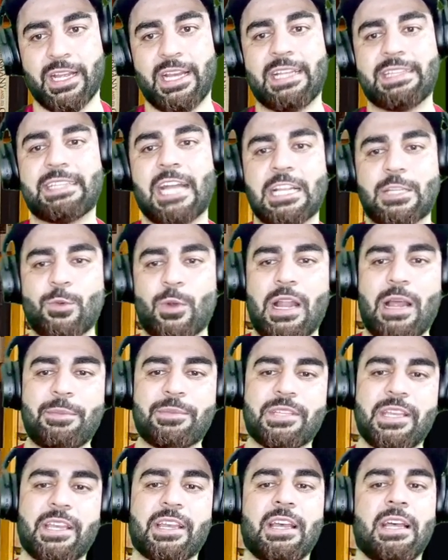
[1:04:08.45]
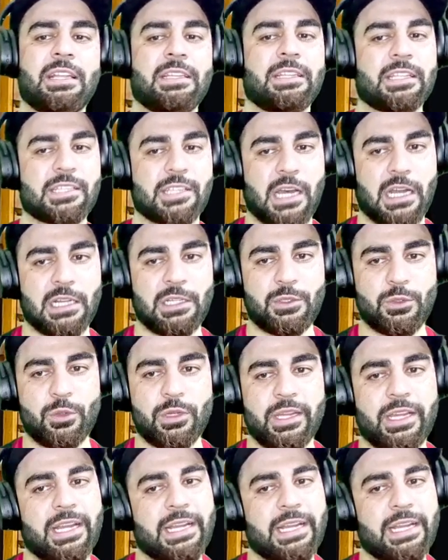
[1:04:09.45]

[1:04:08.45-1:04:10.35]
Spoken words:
That's why I'm saying this contour,